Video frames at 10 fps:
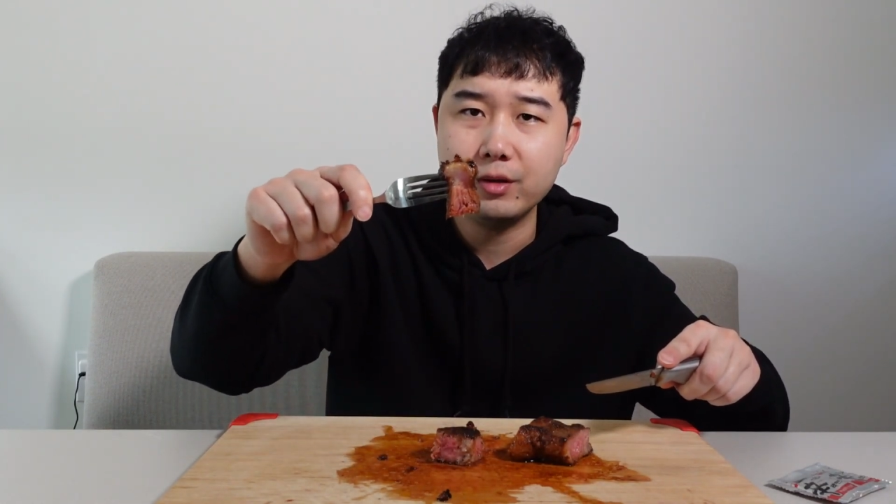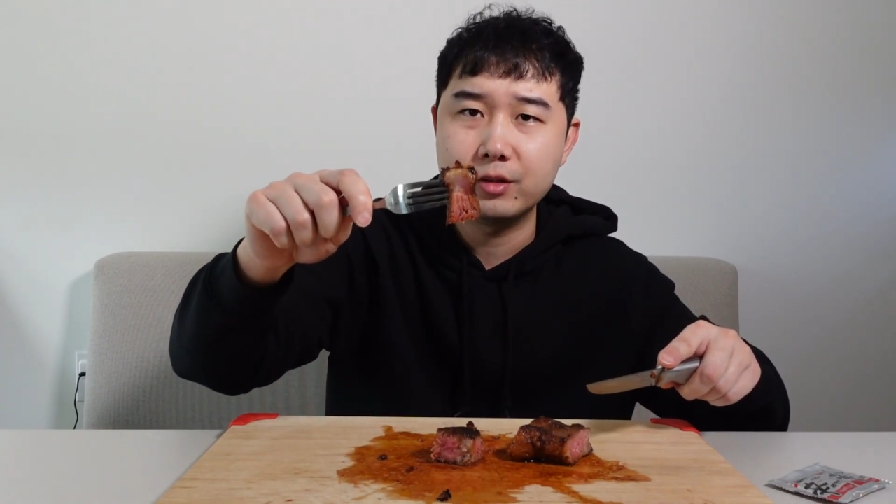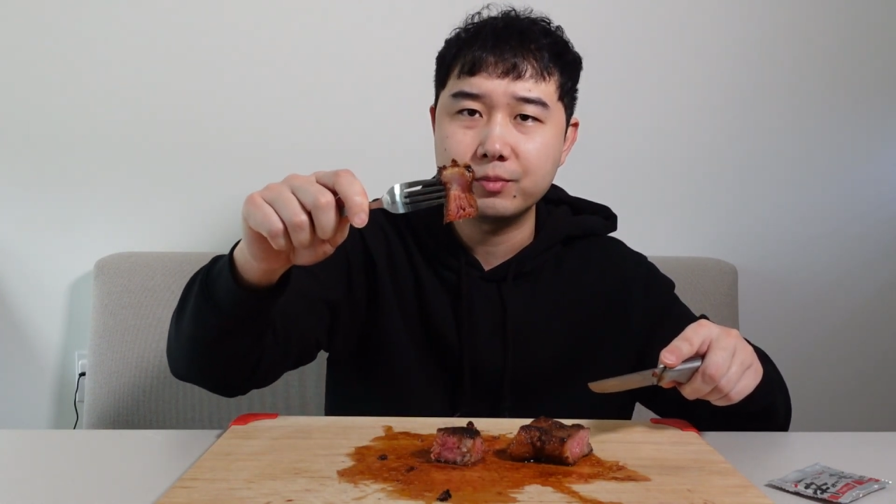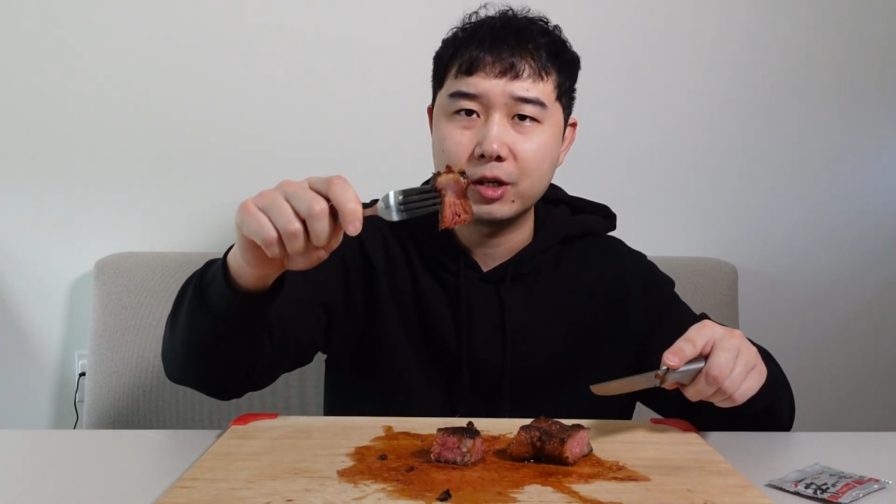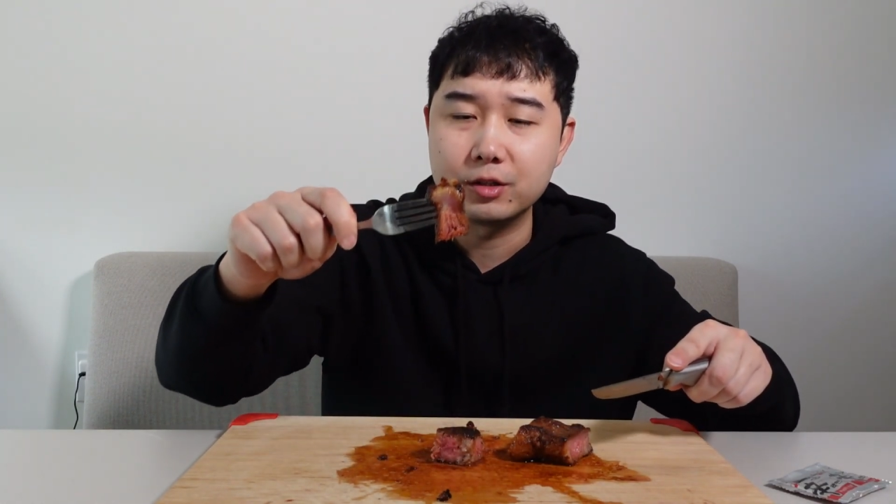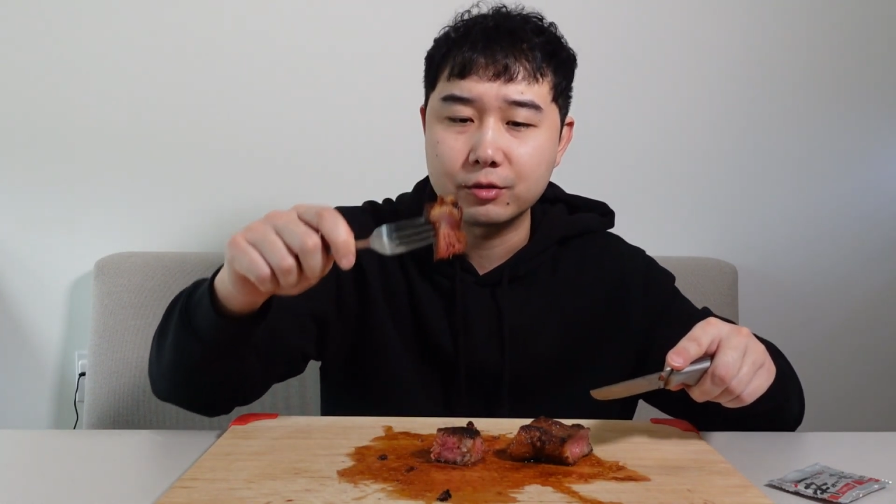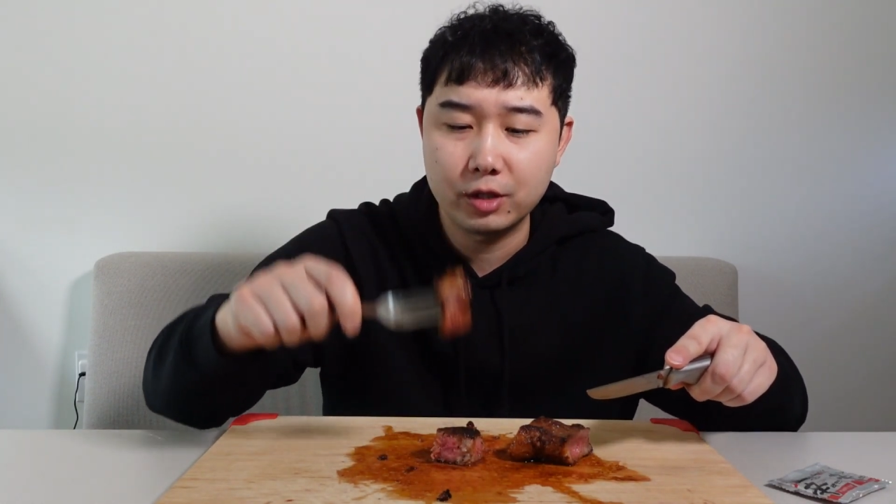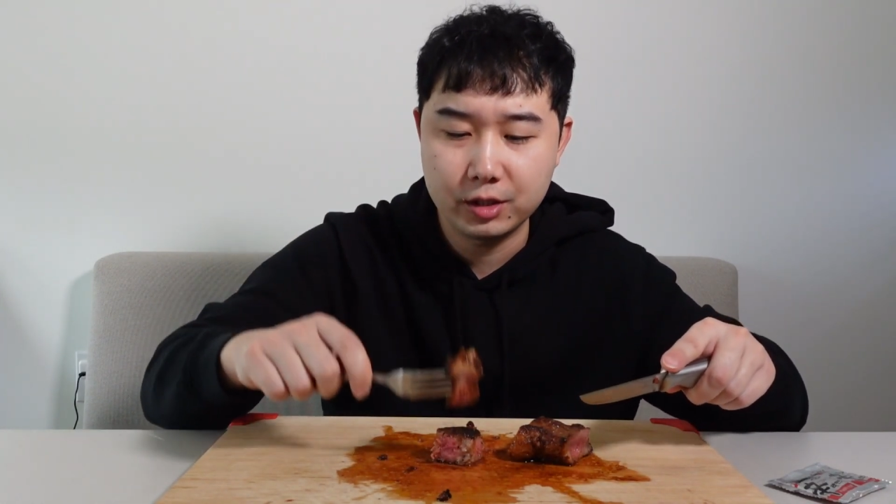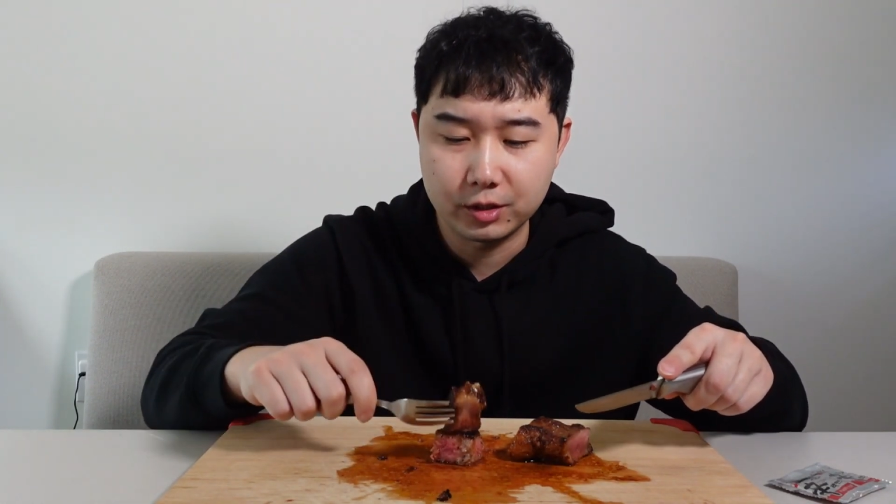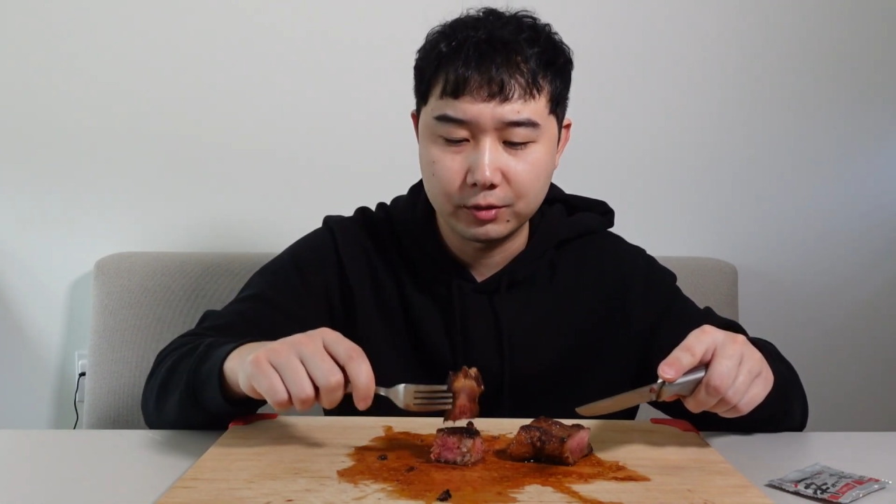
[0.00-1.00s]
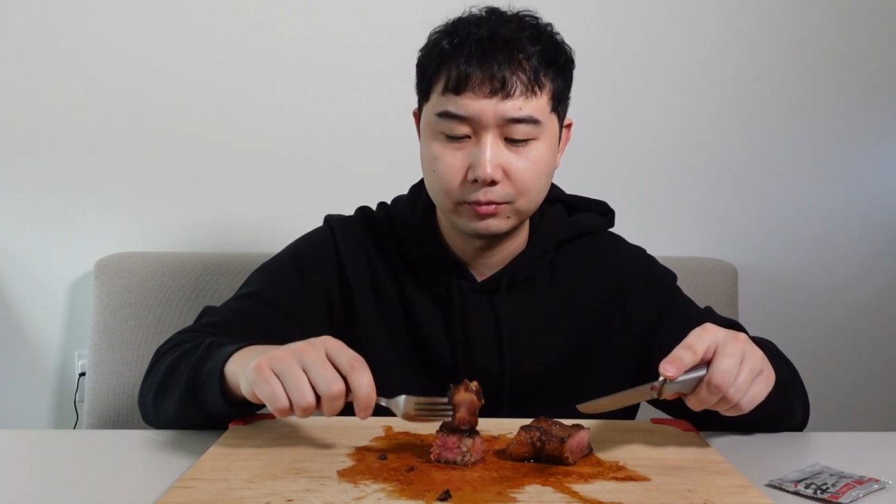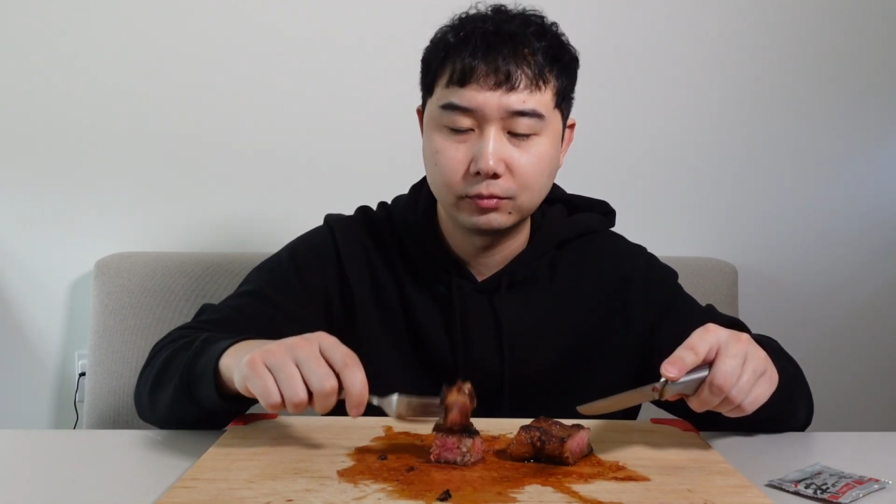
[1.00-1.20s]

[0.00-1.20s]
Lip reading: This bite is crazy.